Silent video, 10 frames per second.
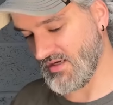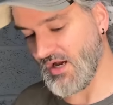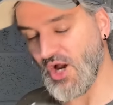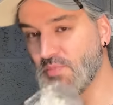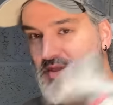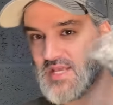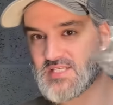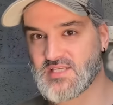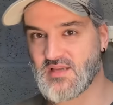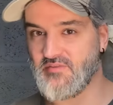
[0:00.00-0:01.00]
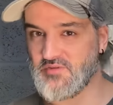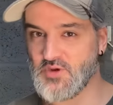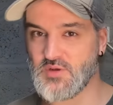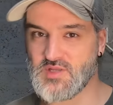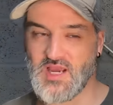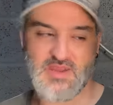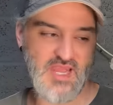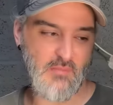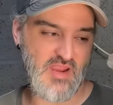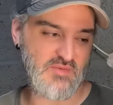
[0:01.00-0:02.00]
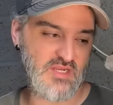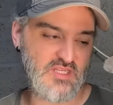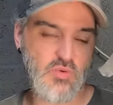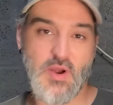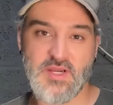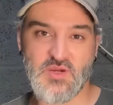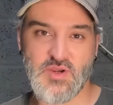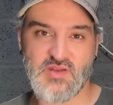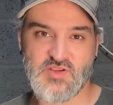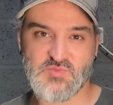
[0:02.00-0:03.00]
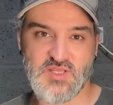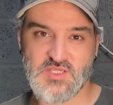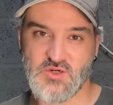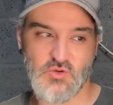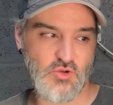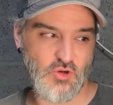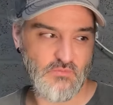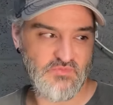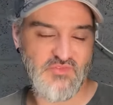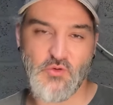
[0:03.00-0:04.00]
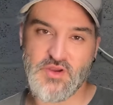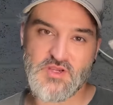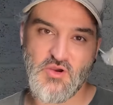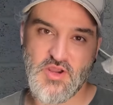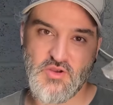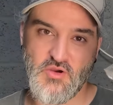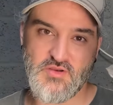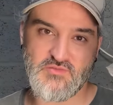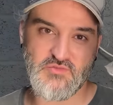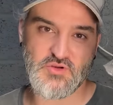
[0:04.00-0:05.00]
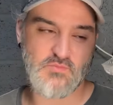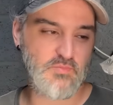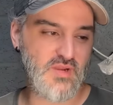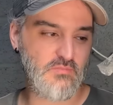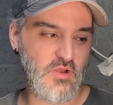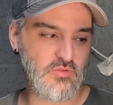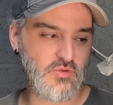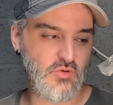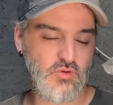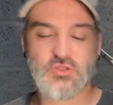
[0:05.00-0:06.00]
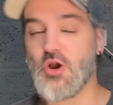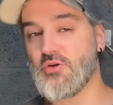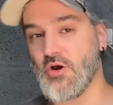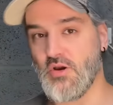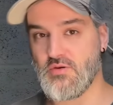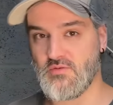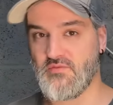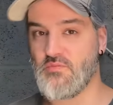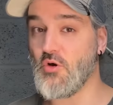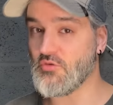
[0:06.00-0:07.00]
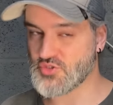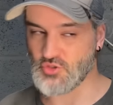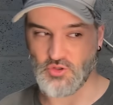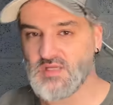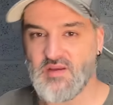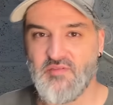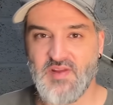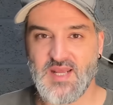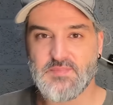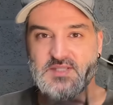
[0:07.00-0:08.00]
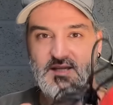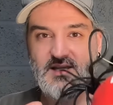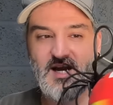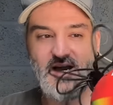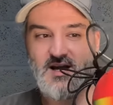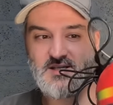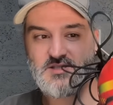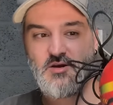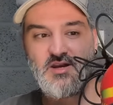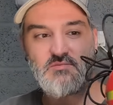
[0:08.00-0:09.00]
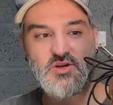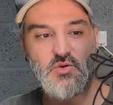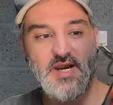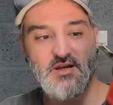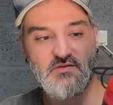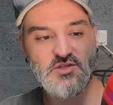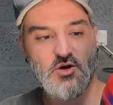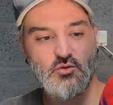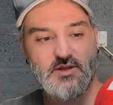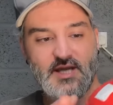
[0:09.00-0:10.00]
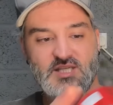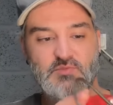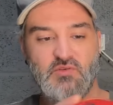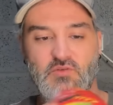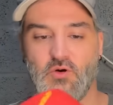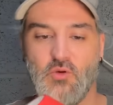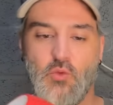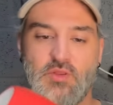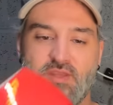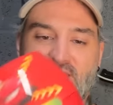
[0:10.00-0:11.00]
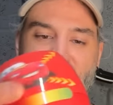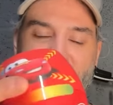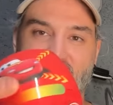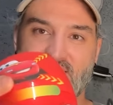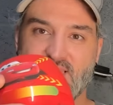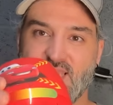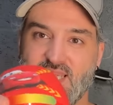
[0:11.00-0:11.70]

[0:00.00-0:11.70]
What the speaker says: Hoping there's a few quid out of that, maybe 20 quid if I split it all, or £14.99 for a big bundle. I don't know. I'm not sure. Philips Cars, Lightning McQueen. I've sold this before. What this is